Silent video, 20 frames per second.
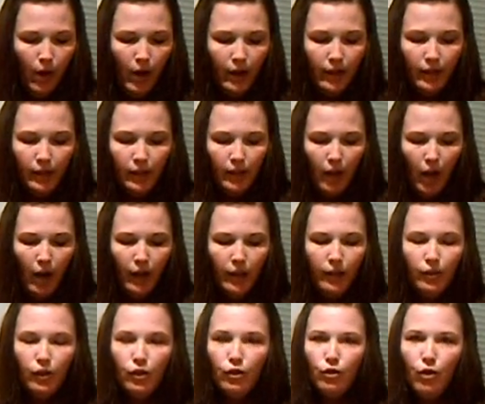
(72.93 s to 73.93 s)
So I
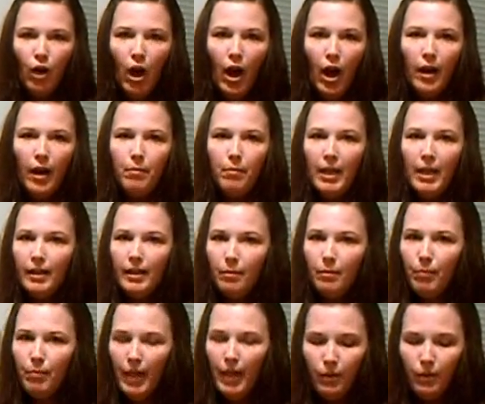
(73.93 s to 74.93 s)
decided to try
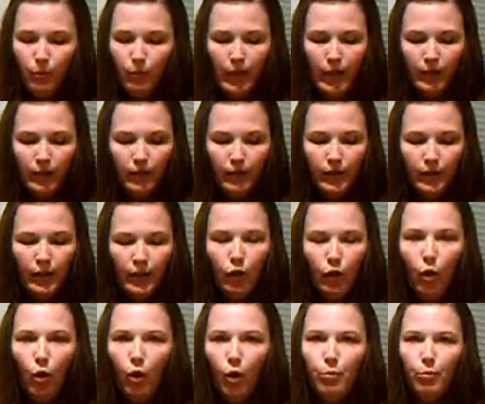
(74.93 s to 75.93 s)
and make some
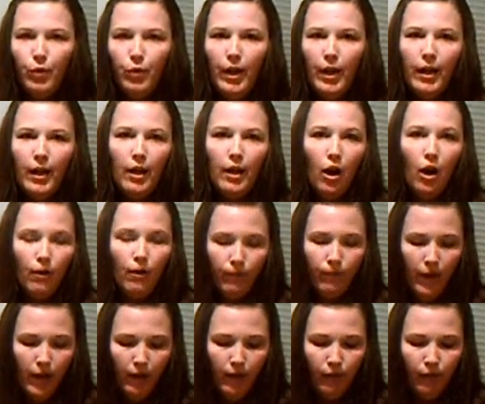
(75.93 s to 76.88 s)
pinwheels incorporating